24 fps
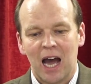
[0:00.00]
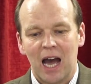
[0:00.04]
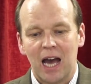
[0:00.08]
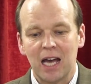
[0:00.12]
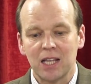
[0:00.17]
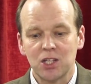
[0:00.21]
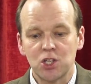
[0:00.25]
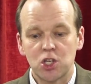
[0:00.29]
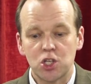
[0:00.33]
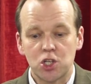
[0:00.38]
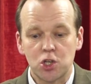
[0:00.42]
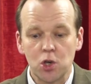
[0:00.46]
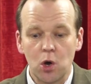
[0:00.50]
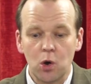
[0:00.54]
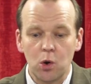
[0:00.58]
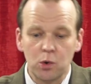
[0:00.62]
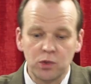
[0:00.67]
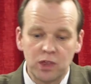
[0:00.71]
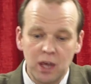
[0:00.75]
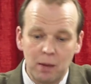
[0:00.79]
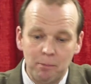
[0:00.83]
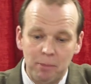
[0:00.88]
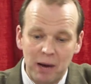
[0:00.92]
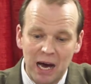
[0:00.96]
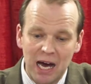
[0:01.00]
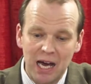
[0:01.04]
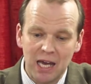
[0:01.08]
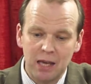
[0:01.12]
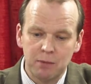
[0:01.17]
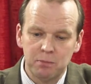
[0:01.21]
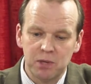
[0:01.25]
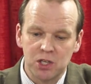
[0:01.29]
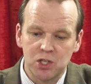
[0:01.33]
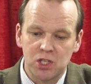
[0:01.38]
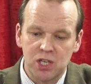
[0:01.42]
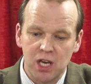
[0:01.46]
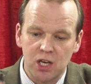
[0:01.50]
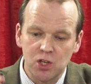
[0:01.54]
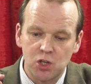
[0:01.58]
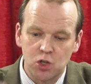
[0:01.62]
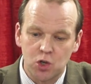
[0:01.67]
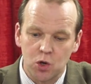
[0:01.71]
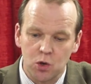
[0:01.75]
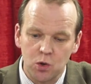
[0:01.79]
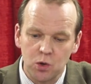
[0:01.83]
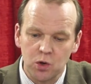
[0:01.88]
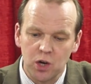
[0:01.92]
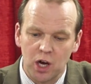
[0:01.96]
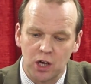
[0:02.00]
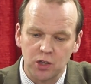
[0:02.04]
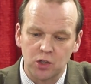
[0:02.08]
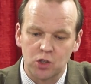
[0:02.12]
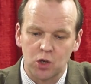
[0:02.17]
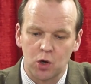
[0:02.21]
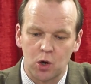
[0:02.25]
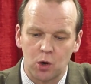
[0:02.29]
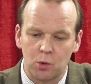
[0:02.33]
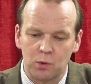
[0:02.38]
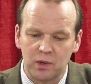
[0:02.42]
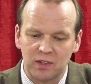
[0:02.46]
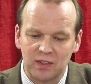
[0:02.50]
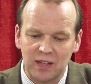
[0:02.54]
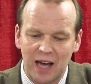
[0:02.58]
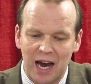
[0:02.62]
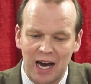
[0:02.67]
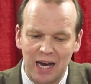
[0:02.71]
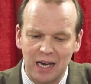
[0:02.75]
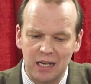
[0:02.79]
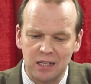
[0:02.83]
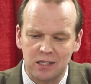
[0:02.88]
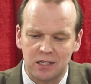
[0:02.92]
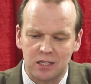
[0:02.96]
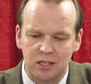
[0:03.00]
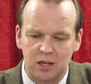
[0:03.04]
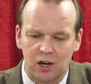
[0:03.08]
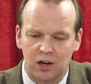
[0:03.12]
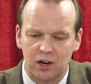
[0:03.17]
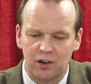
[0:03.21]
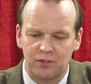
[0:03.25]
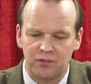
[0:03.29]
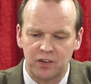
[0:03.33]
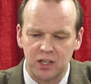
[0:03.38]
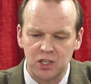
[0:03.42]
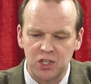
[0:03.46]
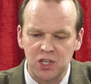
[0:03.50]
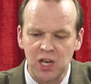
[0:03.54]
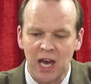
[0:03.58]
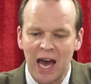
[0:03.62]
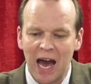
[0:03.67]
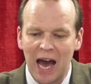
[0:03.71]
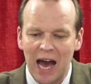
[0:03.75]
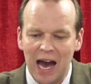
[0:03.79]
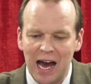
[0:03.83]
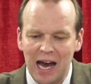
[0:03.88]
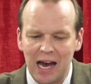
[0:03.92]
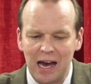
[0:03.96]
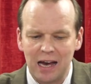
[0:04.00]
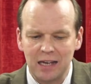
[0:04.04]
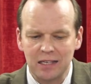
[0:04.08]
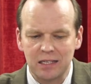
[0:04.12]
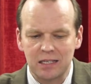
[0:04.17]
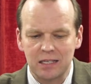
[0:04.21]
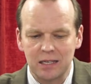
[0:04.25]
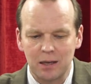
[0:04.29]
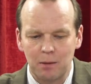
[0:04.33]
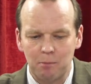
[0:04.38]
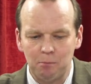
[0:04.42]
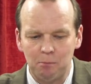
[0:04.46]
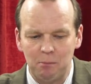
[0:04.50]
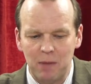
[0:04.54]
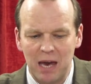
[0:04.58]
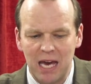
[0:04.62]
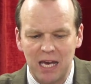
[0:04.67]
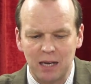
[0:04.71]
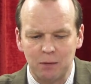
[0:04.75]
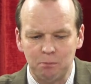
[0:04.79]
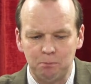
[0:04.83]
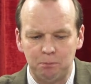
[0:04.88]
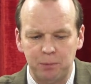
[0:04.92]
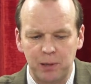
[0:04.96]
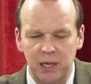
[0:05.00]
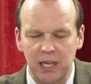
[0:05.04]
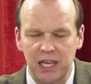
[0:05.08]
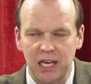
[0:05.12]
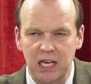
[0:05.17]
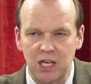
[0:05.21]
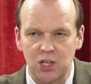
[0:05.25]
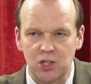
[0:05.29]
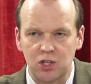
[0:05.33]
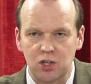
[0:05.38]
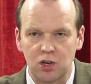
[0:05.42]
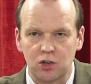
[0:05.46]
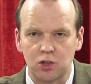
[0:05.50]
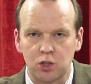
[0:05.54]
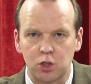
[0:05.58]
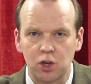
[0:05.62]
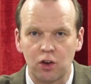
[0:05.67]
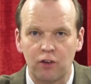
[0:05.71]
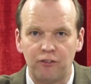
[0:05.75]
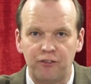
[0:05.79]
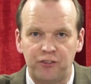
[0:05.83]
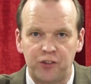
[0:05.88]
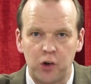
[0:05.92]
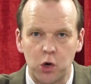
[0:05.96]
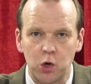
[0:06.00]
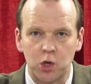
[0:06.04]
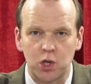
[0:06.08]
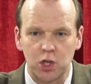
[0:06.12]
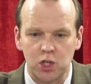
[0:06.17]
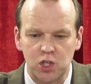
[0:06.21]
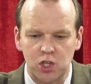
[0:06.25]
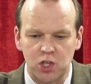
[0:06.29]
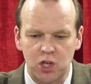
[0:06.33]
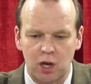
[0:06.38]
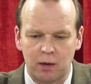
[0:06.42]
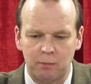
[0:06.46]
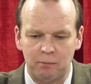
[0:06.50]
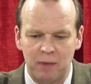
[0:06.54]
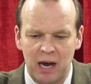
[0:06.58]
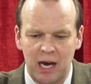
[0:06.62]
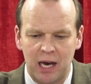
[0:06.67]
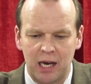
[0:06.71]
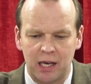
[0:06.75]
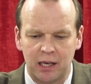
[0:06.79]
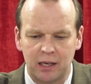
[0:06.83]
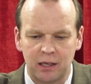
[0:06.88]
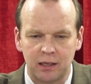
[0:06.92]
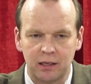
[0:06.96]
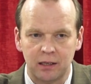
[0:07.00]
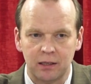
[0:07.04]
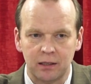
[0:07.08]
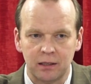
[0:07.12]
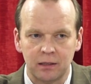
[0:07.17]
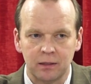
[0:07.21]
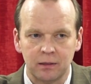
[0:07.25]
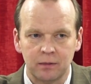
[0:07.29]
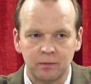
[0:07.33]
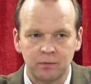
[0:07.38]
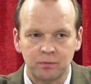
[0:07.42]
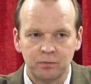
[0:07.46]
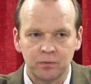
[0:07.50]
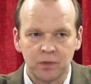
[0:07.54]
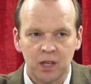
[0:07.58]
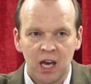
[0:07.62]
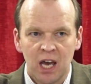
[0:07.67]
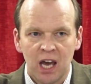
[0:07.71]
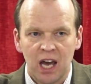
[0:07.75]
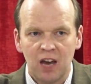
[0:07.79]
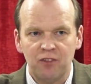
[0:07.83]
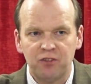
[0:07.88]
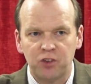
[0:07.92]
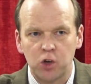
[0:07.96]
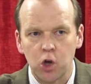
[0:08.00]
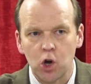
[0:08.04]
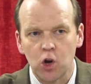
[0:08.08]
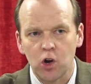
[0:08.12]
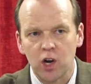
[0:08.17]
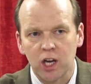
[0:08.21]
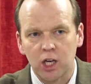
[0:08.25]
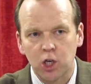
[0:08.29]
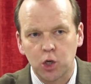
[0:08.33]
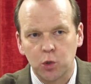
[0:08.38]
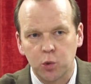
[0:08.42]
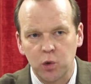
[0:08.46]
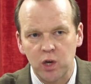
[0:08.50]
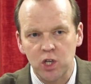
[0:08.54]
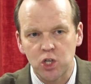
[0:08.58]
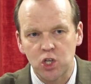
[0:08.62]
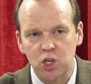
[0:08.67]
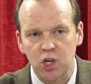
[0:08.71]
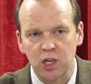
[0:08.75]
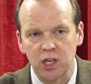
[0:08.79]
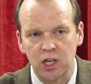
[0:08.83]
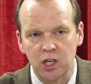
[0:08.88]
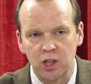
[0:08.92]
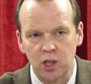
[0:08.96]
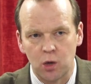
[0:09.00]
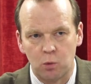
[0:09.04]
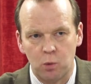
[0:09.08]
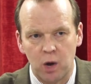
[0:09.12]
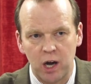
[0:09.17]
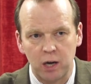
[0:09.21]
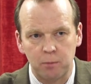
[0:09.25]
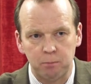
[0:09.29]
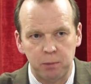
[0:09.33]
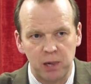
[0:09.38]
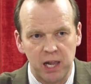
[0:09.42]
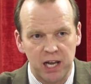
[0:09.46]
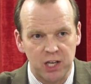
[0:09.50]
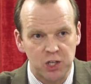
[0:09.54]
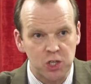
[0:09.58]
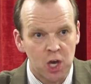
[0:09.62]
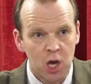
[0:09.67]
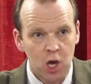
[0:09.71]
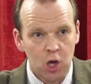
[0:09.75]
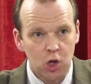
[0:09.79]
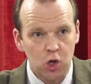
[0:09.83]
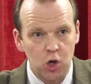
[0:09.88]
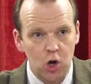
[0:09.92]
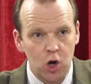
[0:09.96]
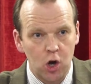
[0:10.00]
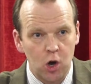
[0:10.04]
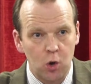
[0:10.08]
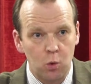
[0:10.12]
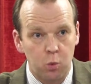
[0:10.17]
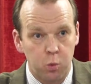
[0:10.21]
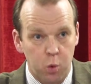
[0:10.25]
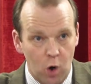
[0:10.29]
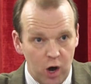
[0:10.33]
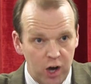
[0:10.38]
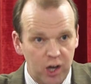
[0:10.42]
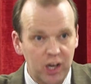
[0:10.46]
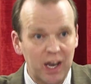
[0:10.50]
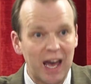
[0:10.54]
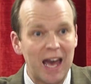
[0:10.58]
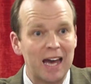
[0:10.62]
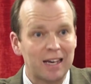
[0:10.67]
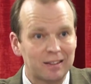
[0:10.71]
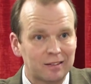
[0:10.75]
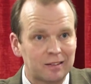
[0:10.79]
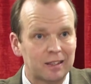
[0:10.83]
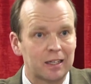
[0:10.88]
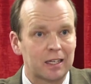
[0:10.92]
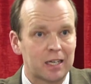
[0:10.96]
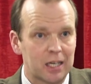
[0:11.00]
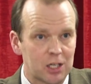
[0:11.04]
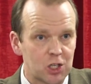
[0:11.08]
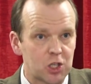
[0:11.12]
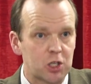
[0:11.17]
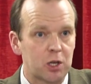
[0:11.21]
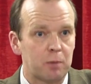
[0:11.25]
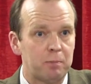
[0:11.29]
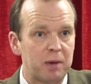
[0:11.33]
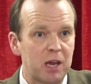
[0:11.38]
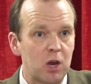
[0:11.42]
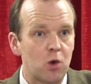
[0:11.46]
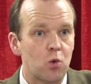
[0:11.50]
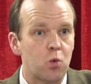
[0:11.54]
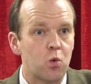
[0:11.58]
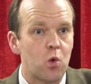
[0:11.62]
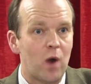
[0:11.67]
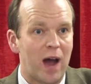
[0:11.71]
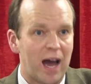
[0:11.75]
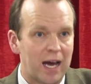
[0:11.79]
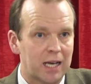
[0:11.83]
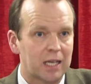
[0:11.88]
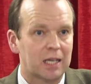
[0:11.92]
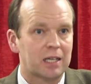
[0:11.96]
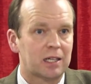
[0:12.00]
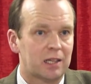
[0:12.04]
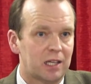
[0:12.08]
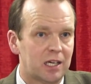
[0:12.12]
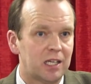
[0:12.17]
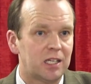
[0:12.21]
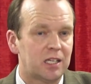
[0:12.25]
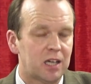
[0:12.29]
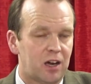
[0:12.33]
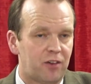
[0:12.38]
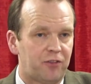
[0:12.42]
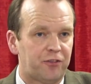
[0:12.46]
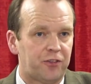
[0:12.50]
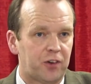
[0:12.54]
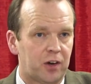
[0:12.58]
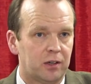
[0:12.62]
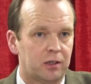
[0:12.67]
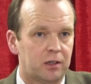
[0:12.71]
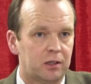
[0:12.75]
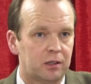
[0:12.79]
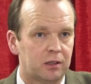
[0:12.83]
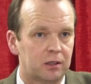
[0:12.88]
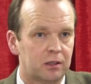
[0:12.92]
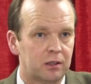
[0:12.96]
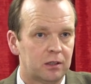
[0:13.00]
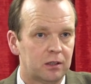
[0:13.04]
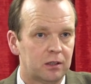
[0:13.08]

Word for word: And so the Bible says, do not do it with eye service as men pleasers focused on man. If you're a Christian in the workplace, your work ethic is to be radically different.